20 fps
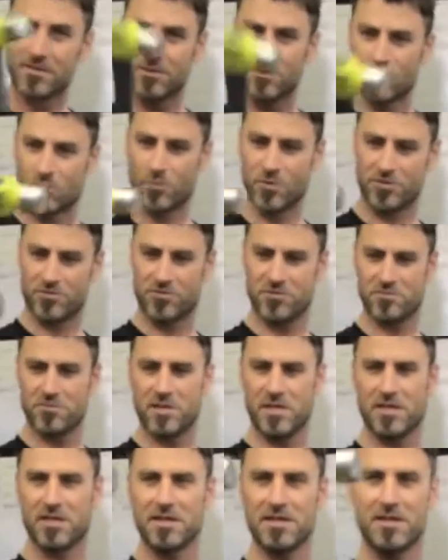with the
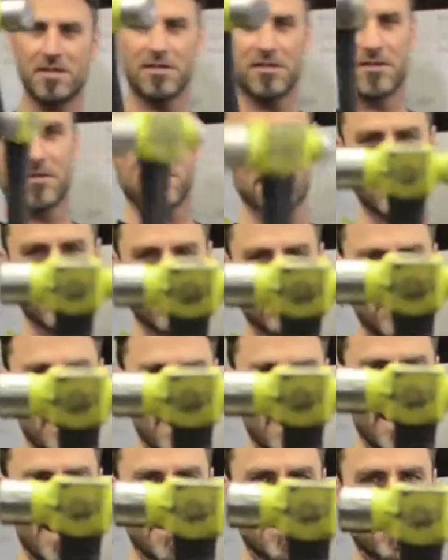big
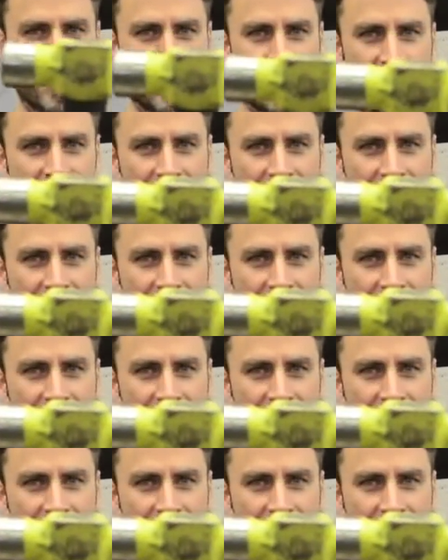Bash